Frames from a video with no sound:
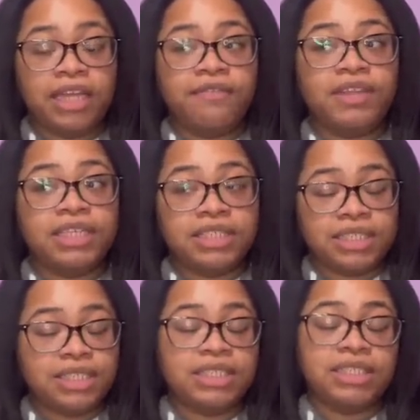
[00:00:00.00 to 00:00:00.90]
And if this
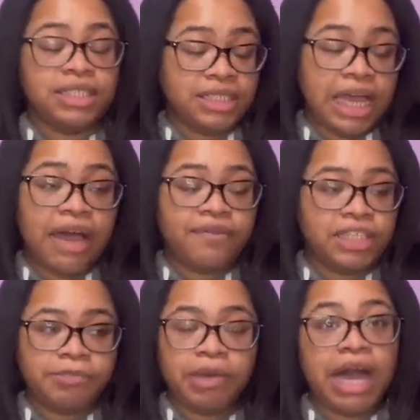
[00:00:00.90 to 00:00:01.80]

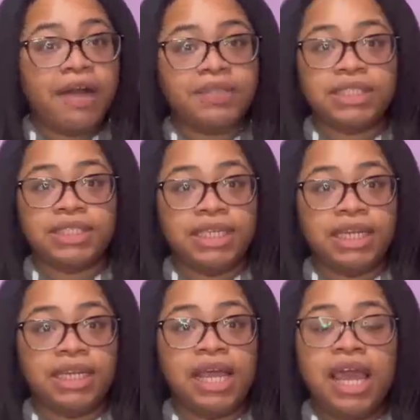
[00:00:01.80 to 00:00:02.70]
spell
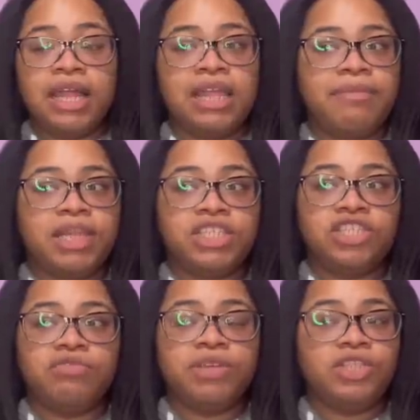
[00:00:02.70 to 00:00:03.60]
succeeded, that means that she's
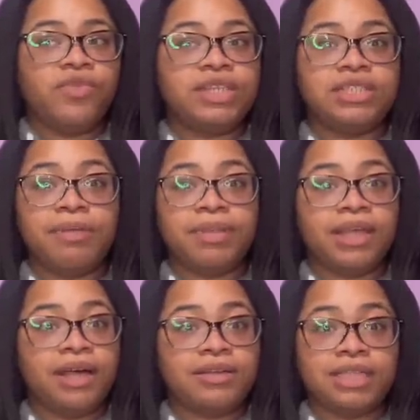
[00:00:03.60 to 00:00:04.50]
going to be doing
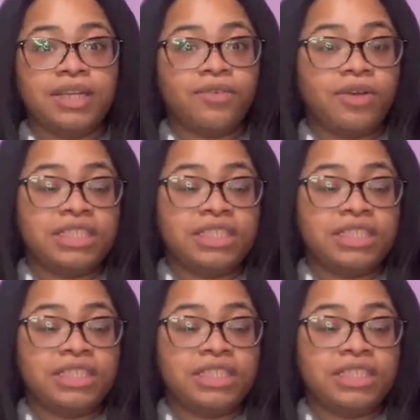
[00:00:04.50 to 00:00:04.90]
something else later on.